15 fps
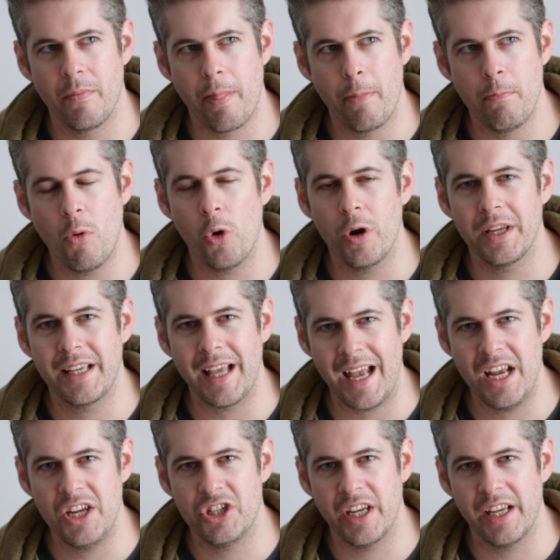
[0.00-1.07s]
more
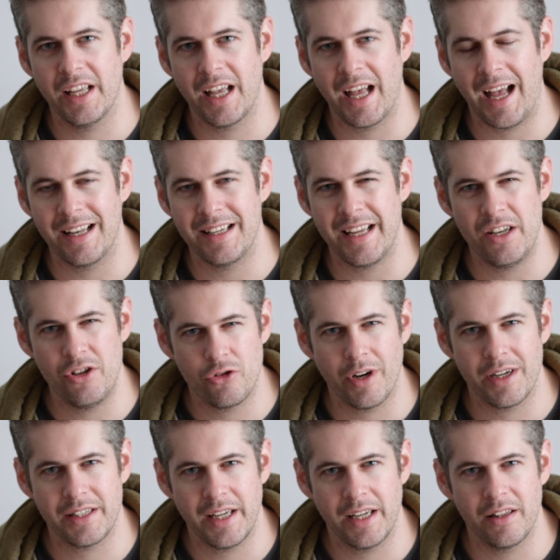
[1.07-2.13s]
engaging and
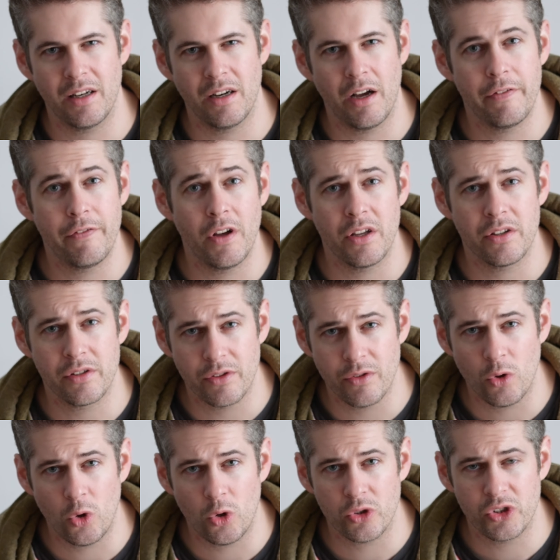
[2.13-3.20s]
interesting than I first
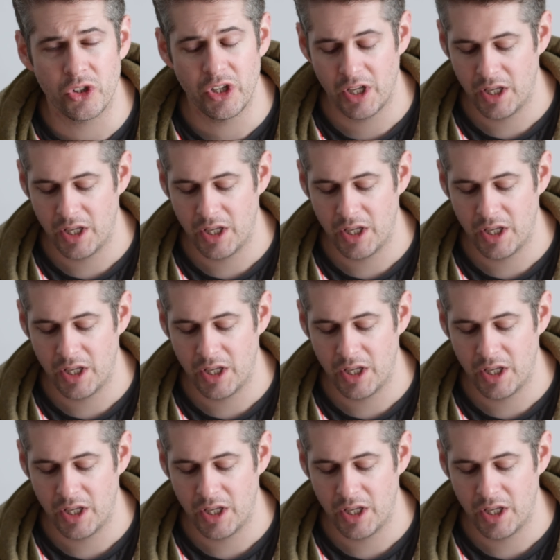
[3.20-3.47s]
thought.